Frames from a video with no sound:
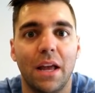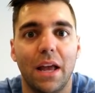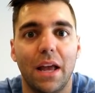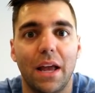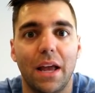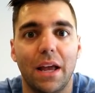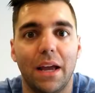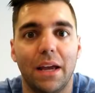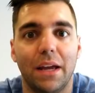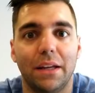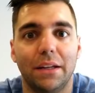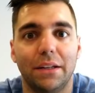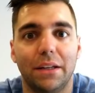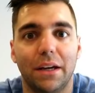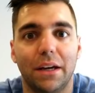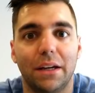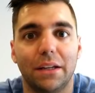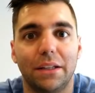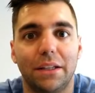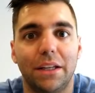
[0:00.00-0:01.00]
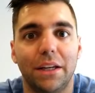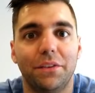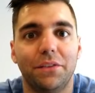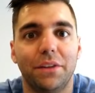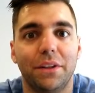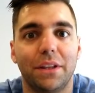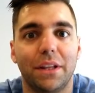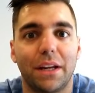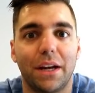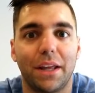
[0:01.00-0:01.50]
and
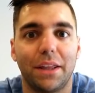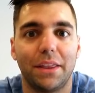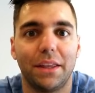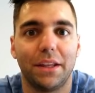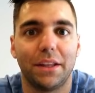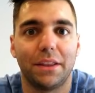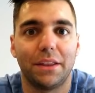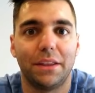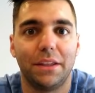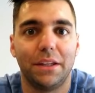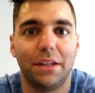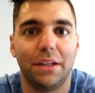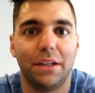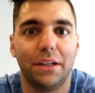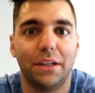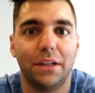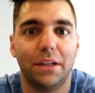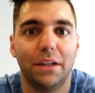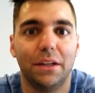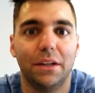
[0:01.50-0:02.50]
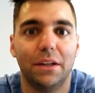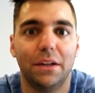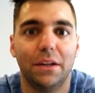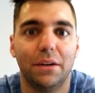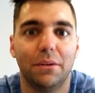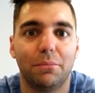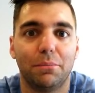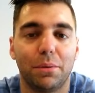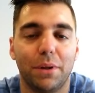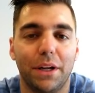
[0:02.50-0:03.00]
given that I think the
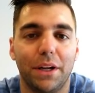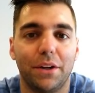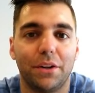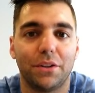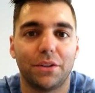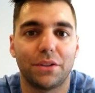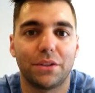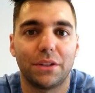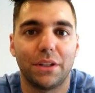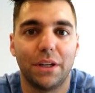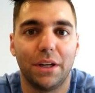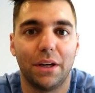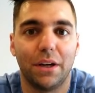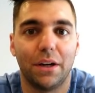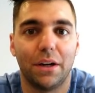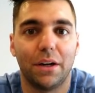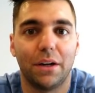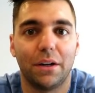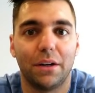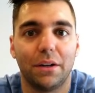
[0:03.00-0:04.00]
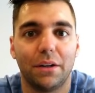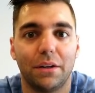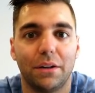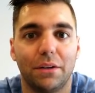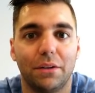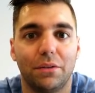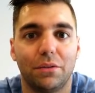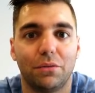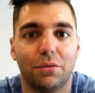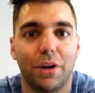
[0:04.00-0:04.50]
player's
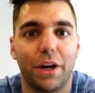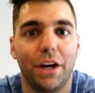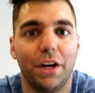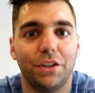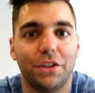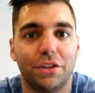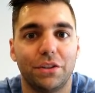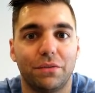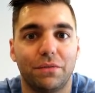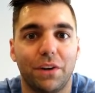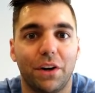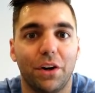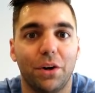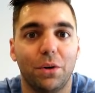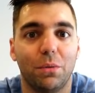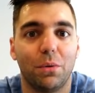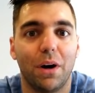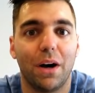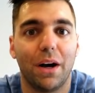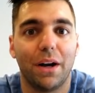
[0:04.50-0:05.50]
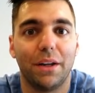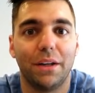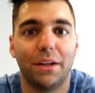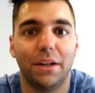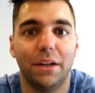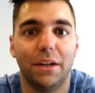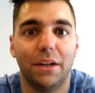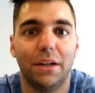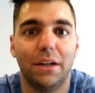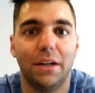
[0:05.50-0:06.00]
range is very wide,
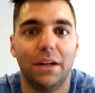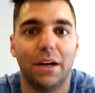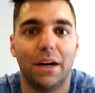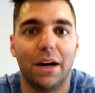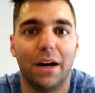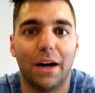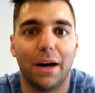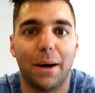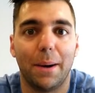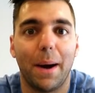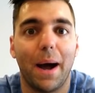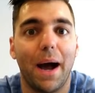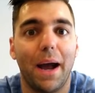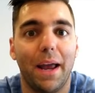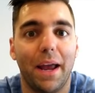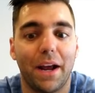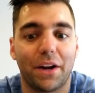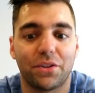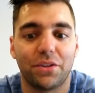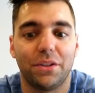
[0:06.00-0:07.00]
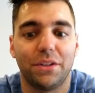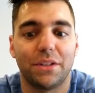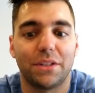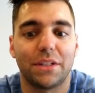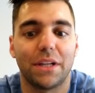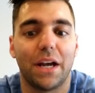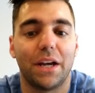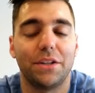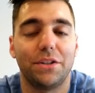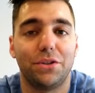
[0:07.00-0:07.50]
I actually
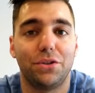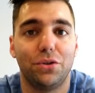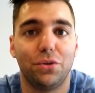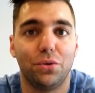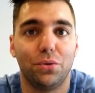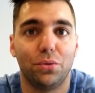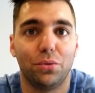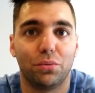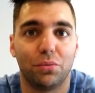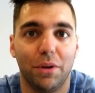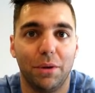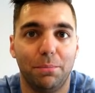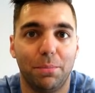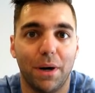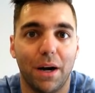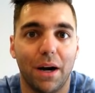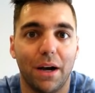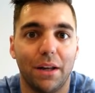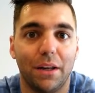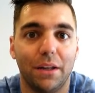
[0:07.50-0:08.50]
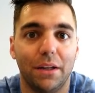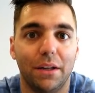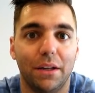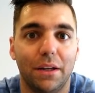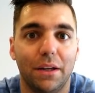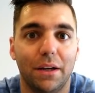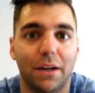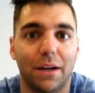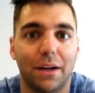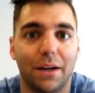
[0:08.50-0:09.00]
decide to repot
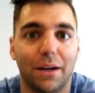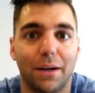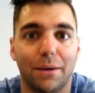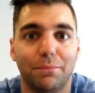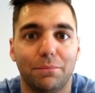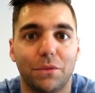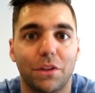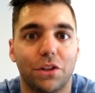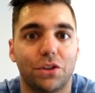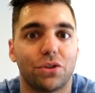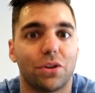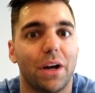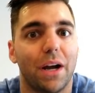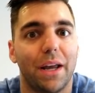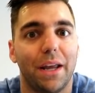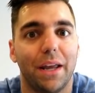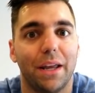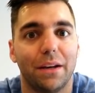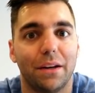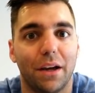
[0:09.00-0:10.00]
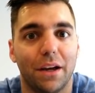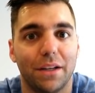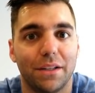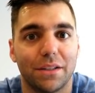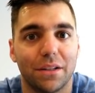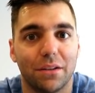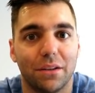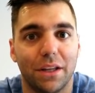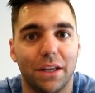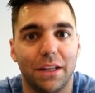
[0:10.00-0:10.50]
to try and
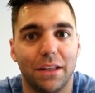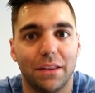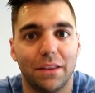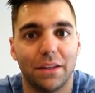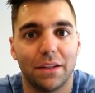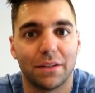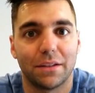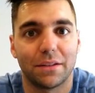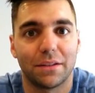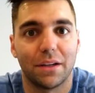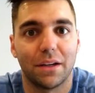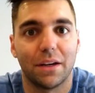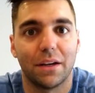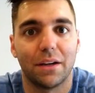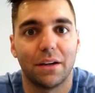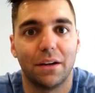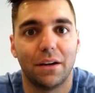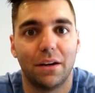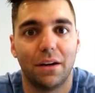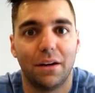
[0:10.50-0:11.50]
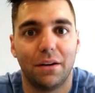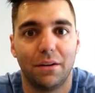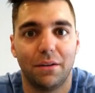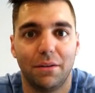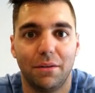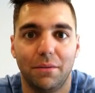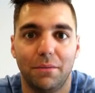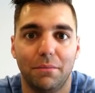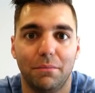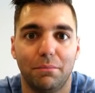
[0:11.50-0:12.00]
isolate this
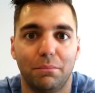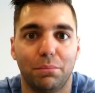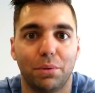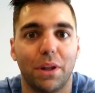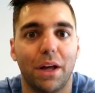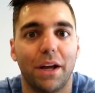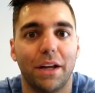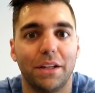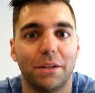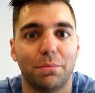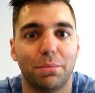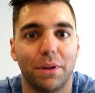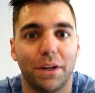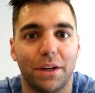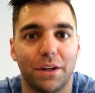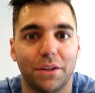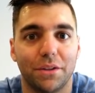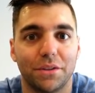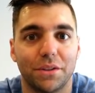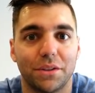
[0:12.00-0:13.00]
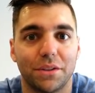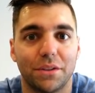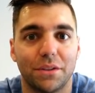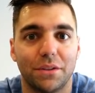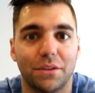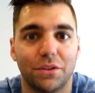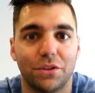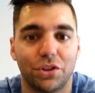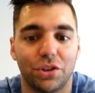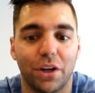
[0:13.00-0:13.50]
blind player's
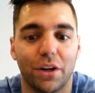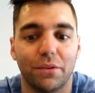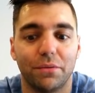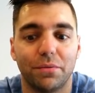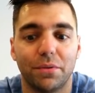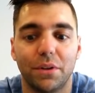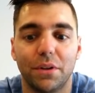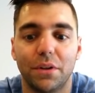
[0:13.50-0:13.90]
shove.